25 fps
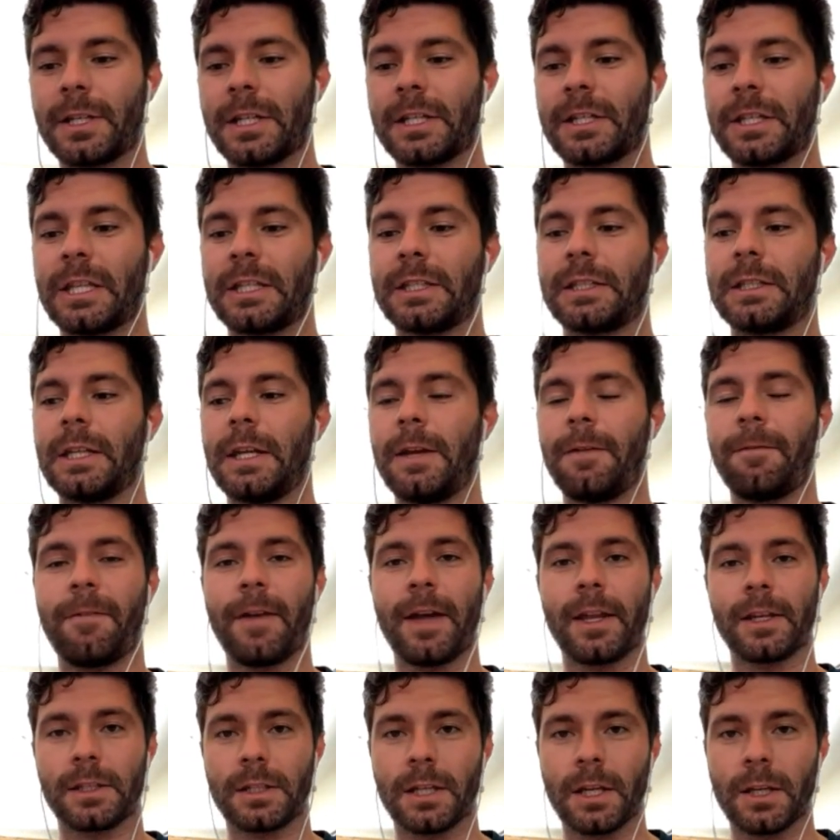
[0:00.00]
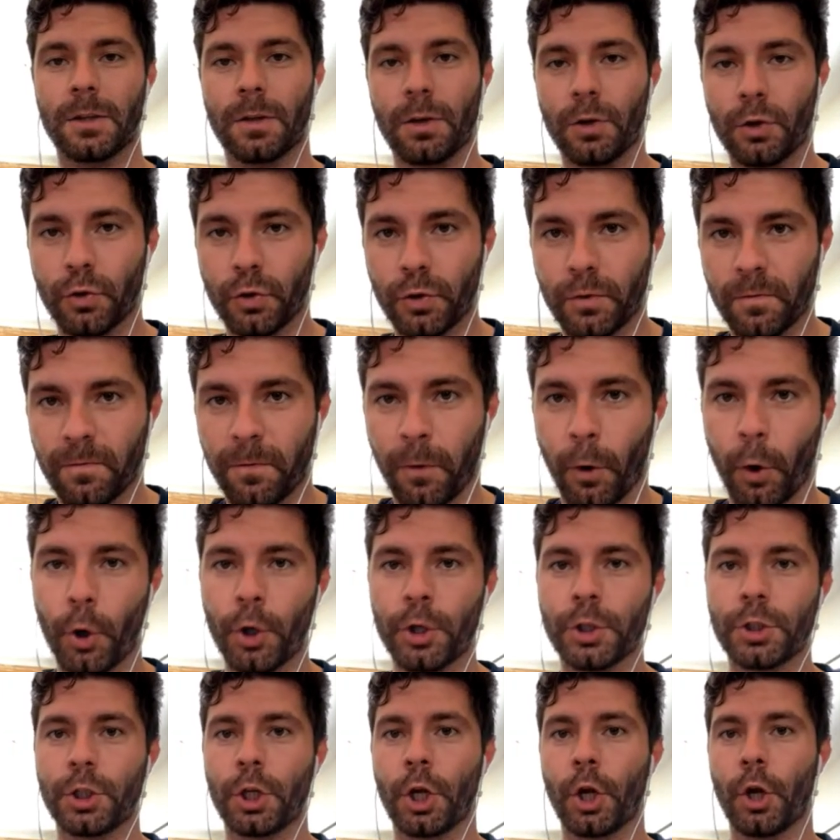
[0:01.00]
This is the defense's
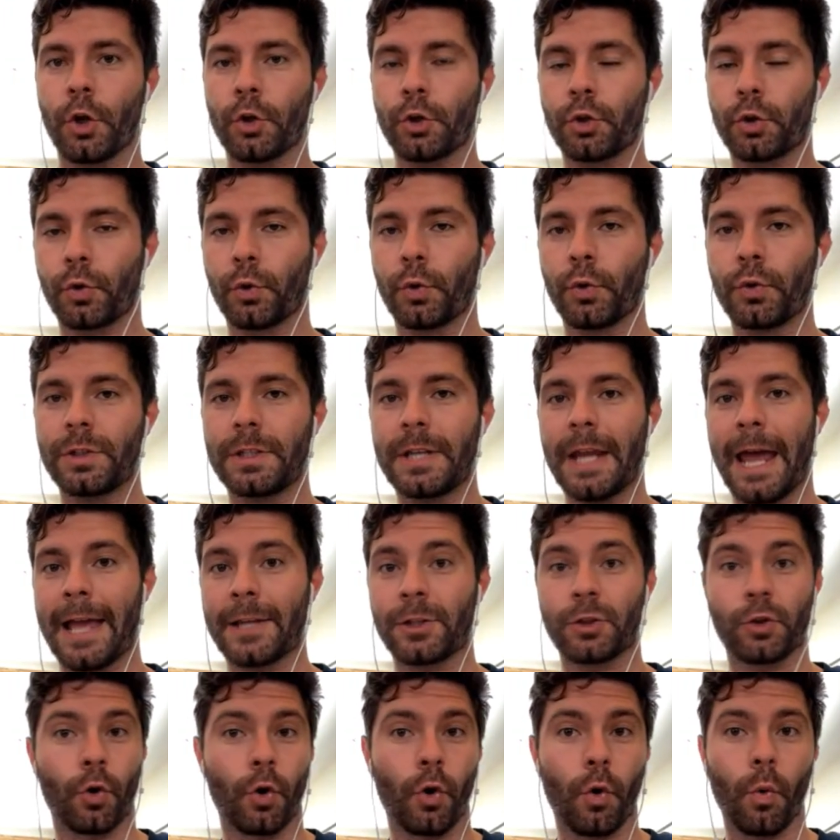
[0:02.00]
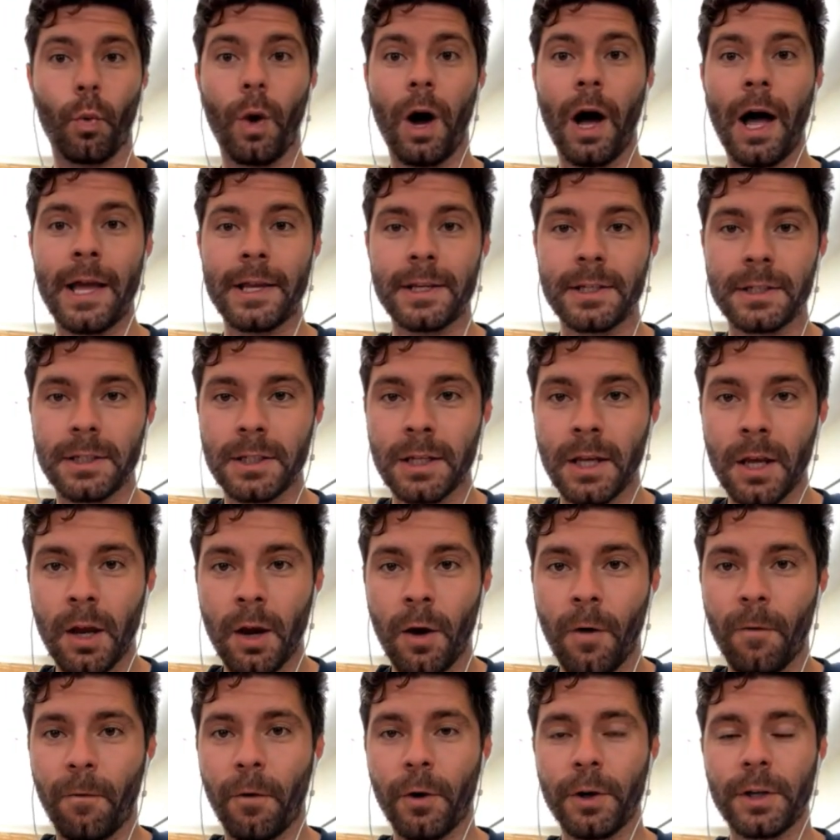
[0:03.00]
first true test, or it was,
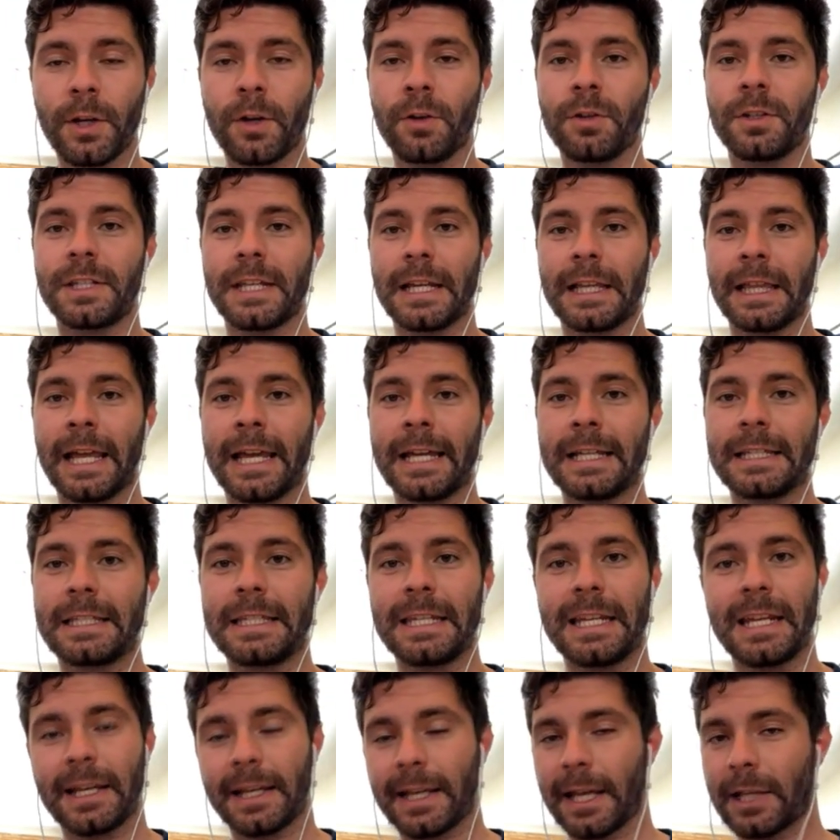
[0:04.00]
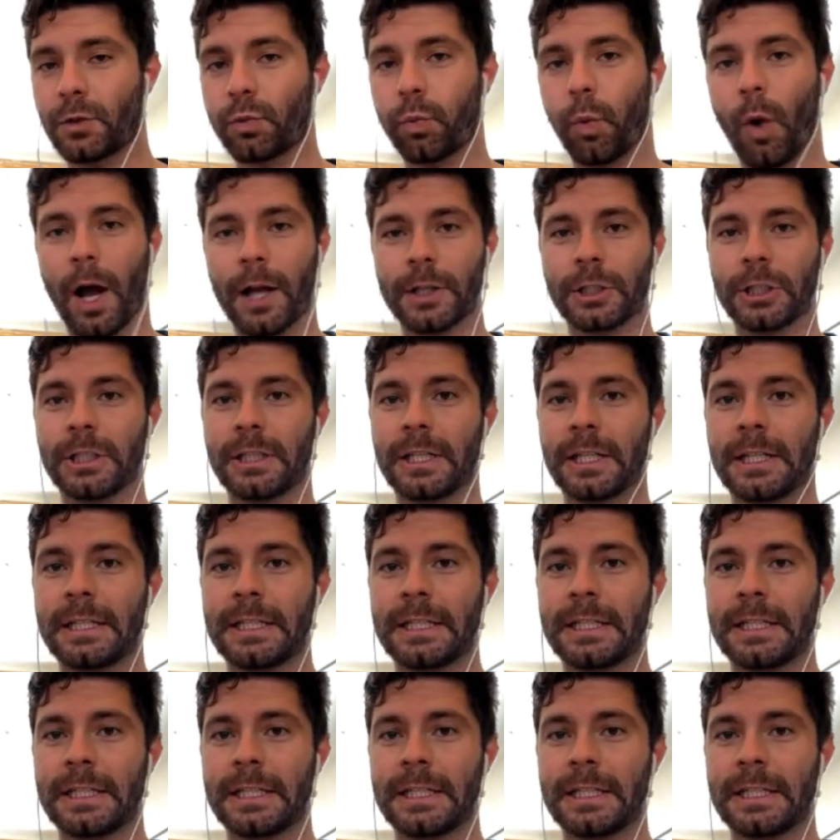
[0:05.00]
for UCLA's D against Washington